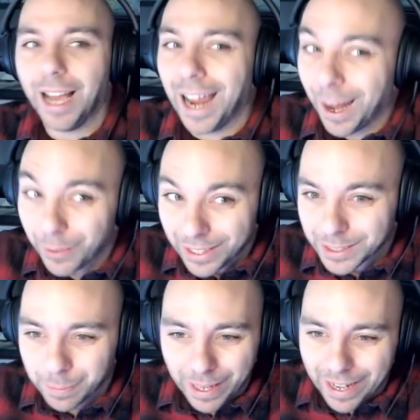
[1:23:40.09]
I will
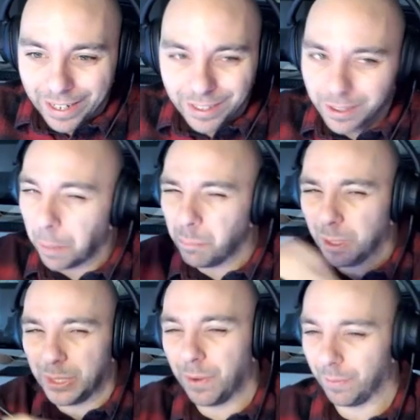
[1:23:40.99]
explain
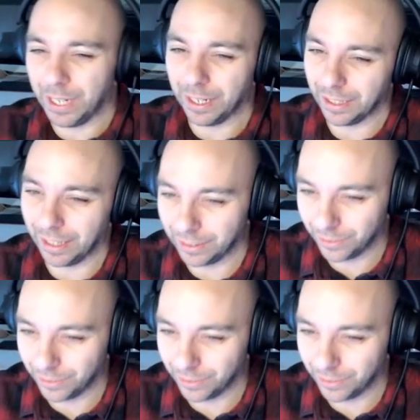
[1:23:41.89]
much further down the line.